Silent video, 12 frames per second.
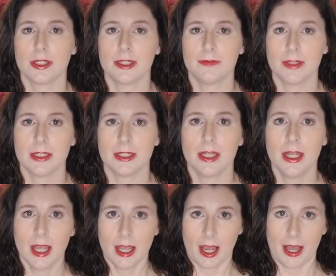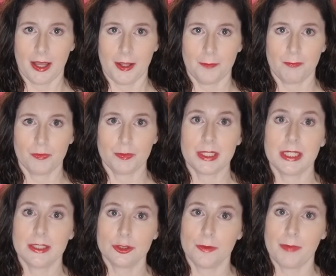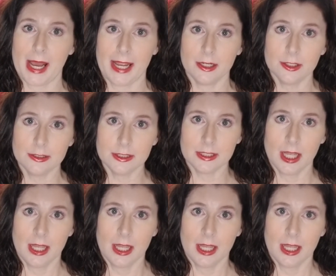giving potential buyers